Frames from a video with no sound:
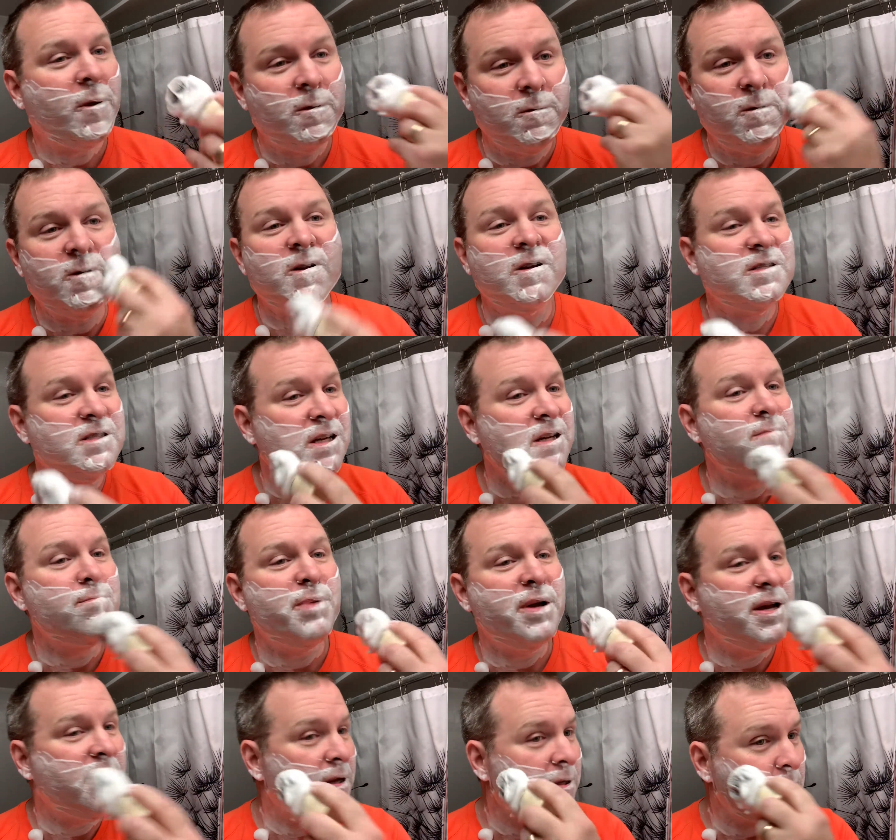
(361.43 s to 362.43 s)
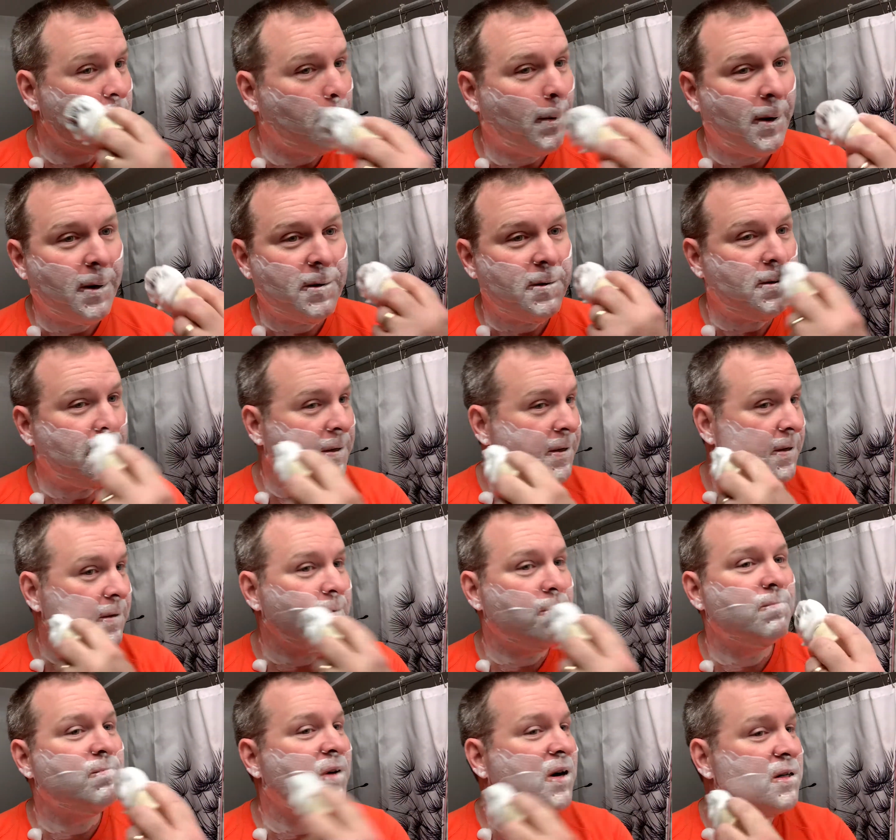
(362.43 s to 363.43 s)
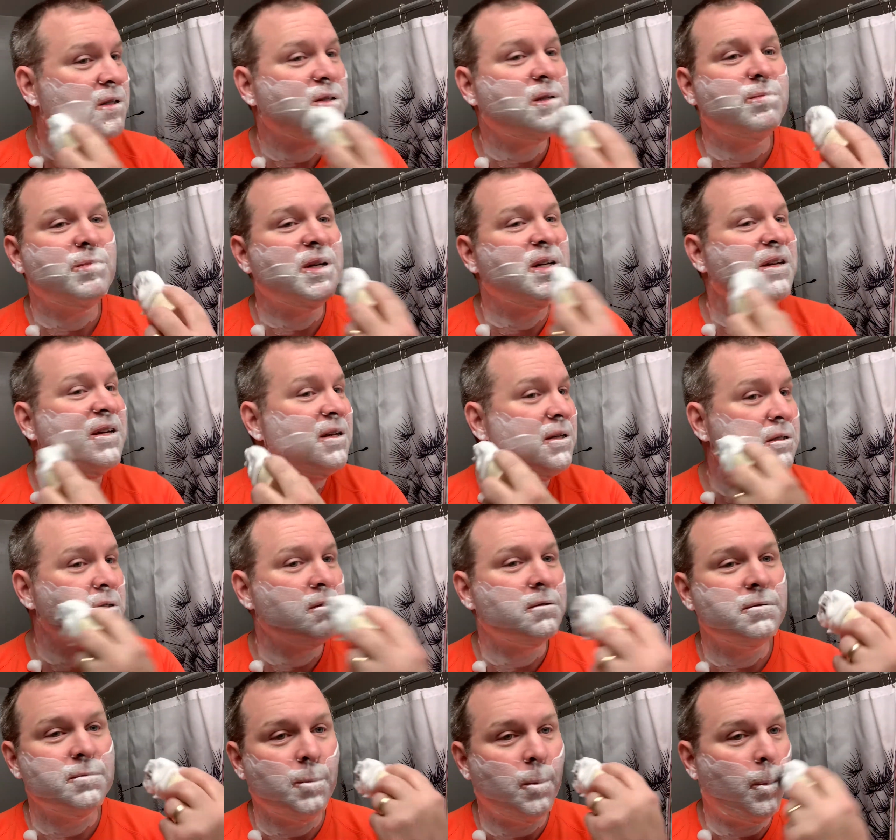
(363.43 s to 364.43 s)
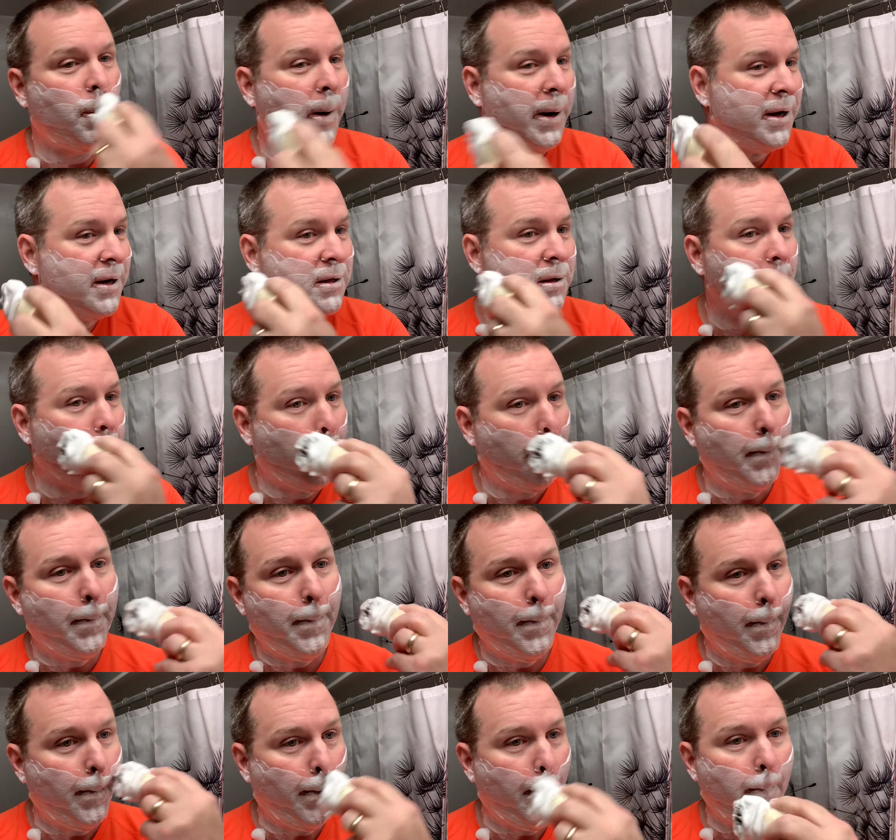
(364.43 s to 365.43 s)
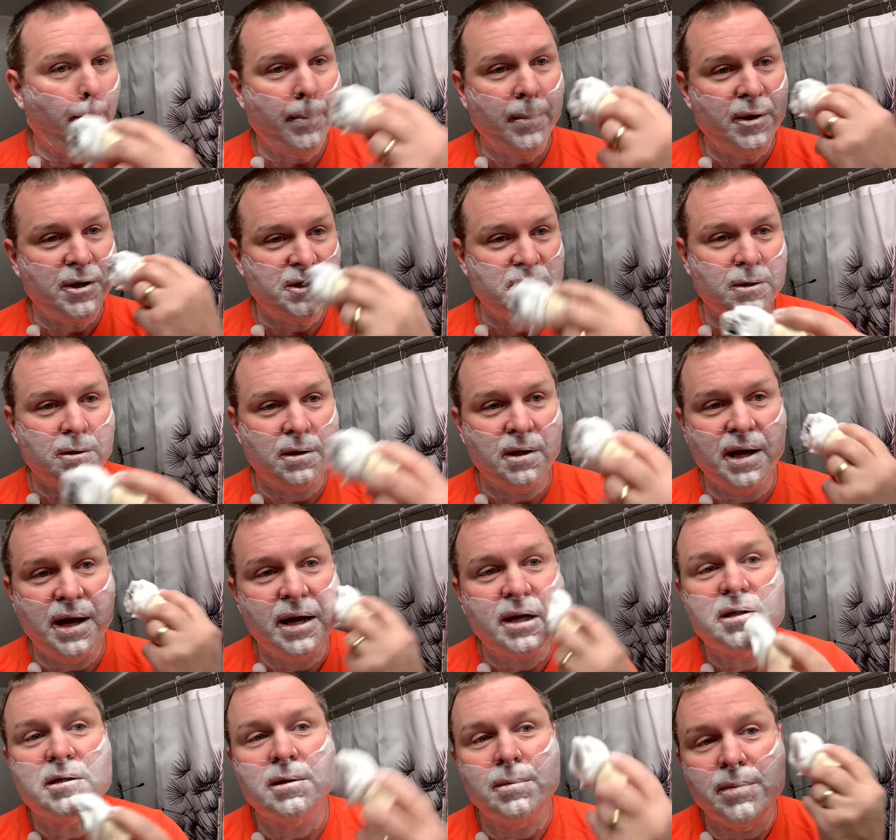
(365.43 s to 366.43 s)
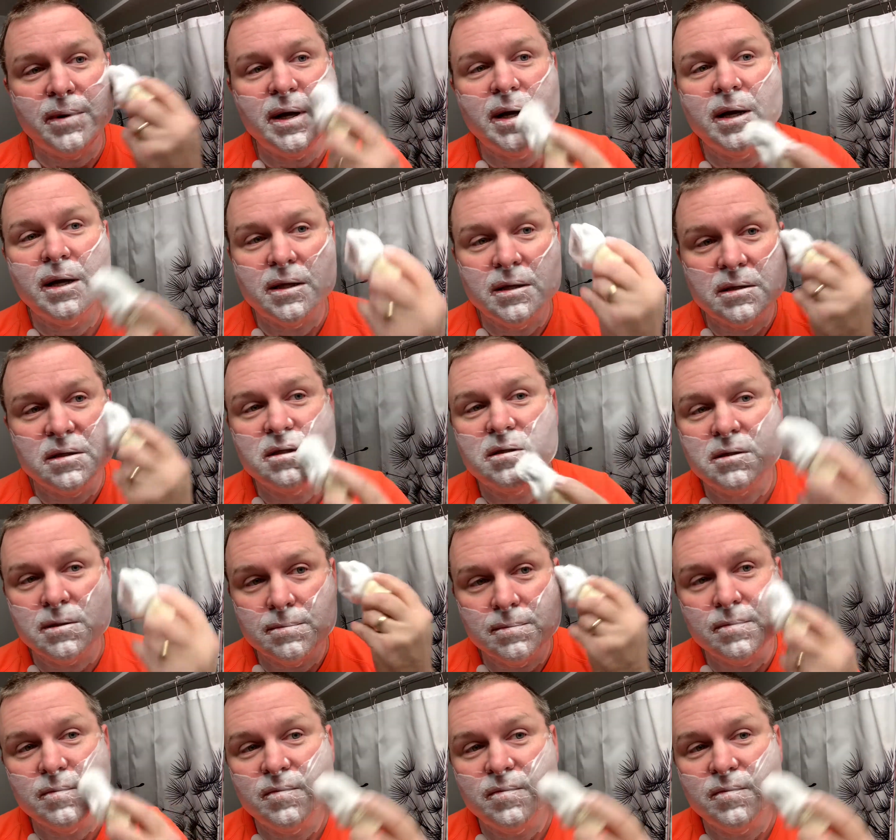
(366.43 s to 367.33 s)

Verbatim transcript: Like I said, bands, marching, marching bands, regular musical acts or bands,